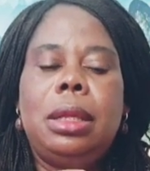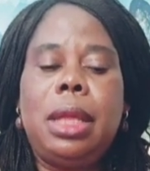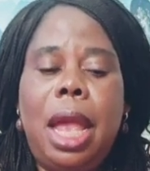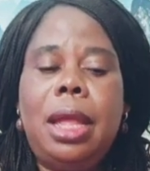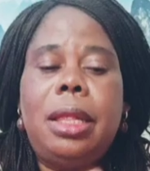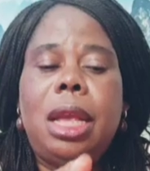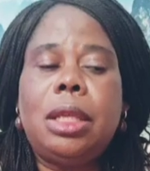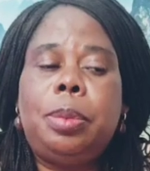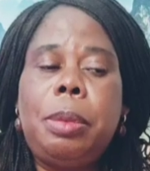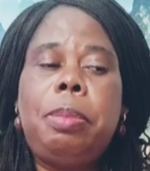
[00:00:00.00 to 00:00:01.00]
Then
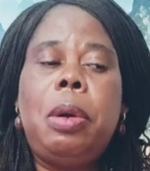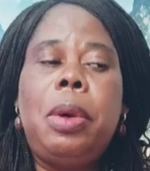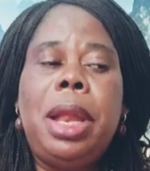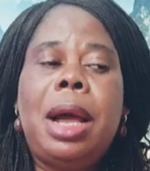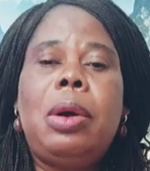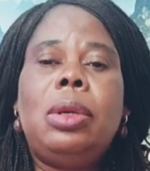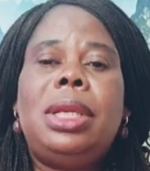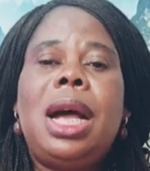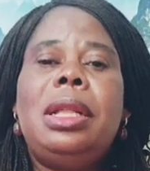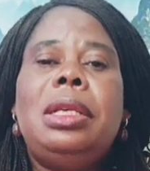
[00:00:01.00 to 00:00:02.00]
these people will now
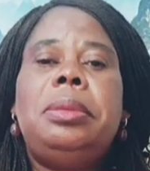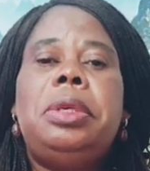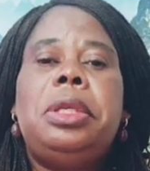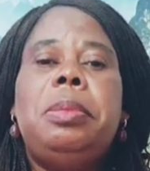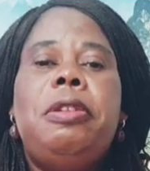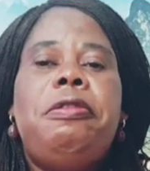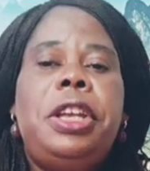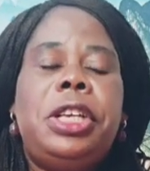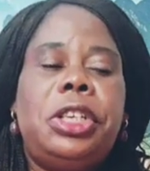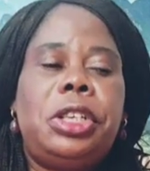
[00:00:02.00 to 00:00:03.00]
contact the small
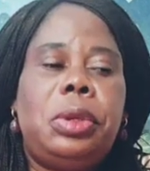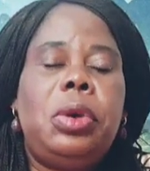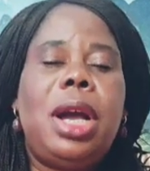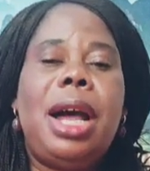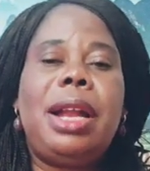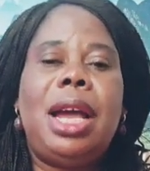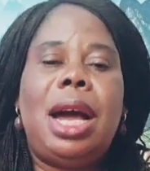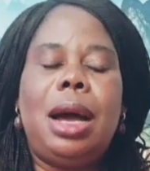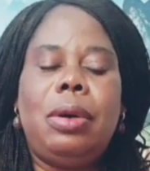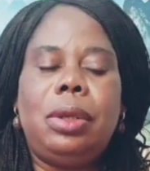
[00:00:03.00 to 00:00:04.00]
fish to carry
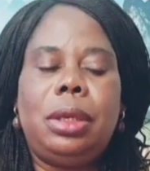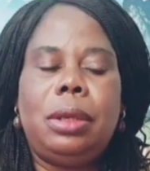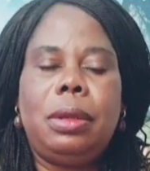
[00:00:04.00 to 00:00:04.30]
out